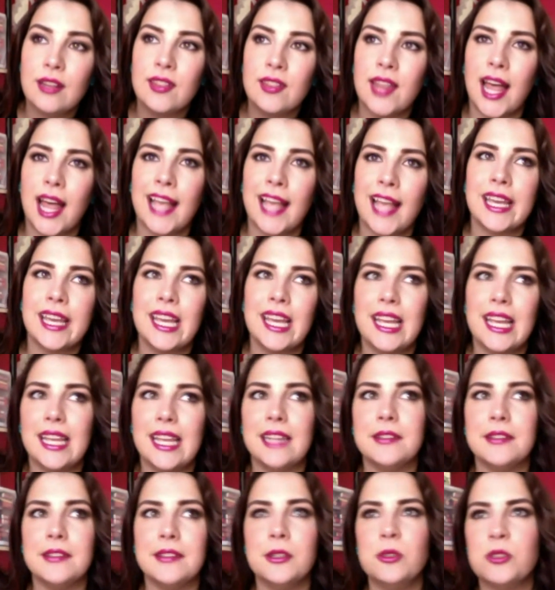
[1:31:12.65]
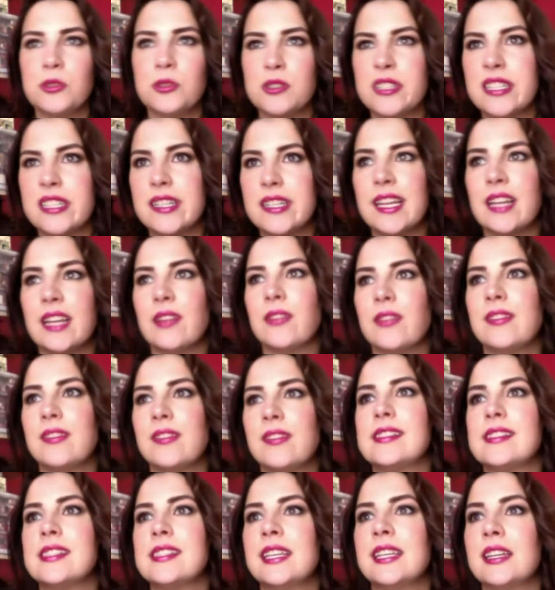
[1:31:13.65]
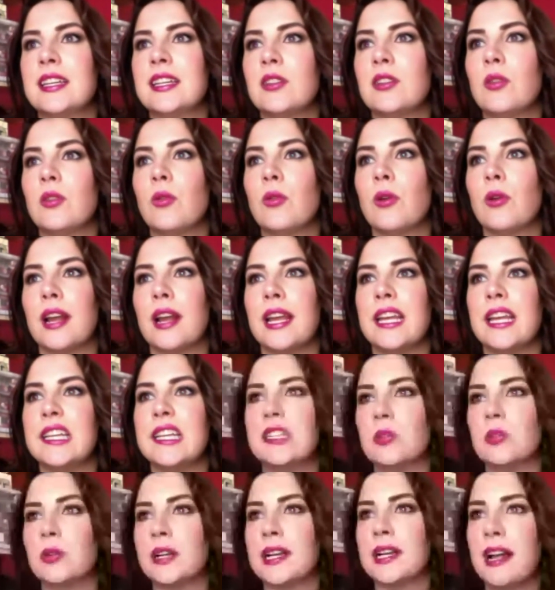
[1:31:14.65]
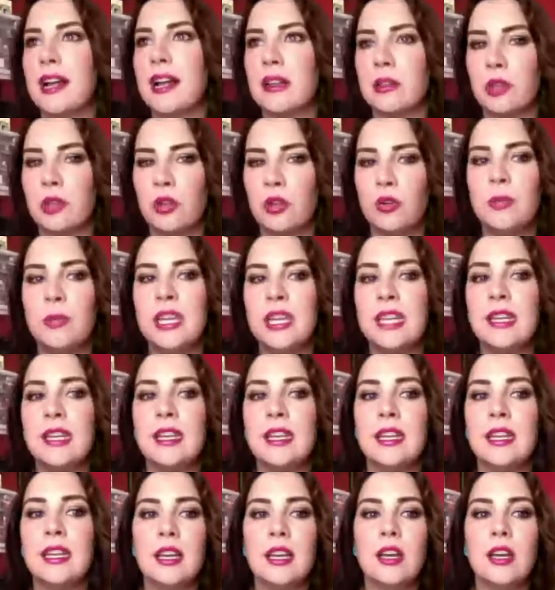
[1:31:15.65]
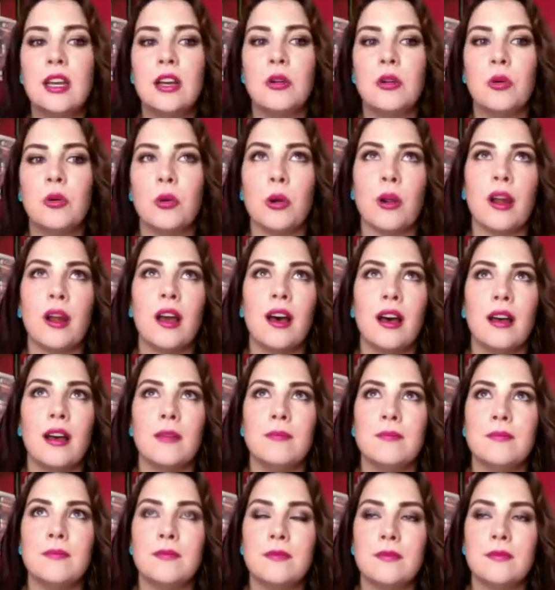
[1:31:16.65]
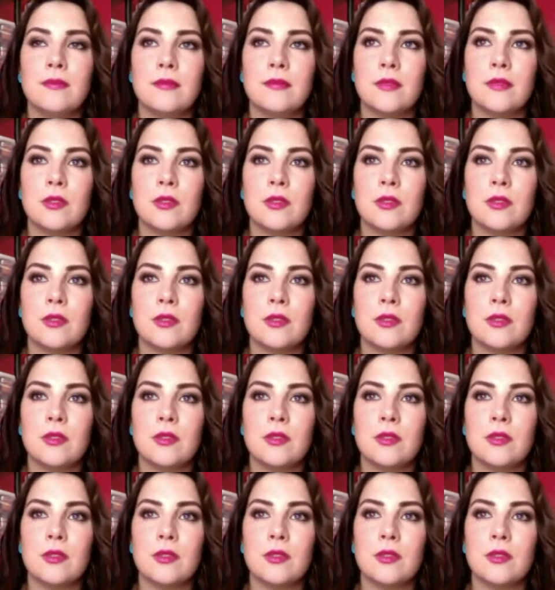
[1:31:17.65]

like a Neutrogena Healthy Skin or a L'Oreal Lumi or a